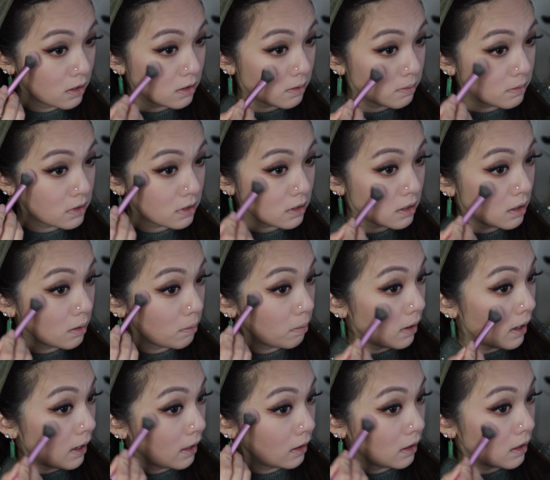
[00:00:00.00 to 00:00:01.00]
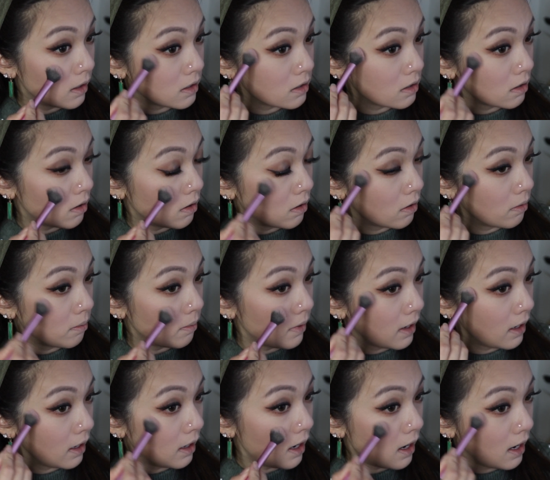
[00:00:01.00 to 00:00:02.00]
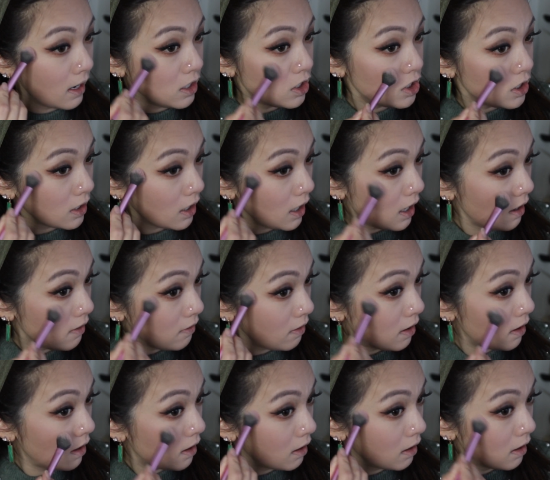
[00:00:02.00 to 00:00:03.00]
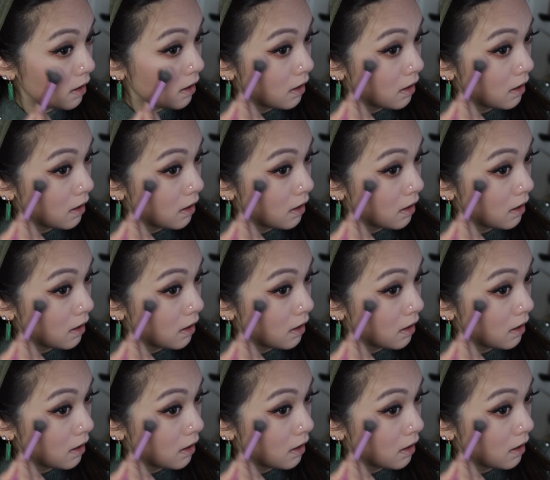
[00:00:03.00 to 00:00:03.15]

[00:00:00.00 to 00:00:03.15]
I'm just gonna apply this on my high cheek area,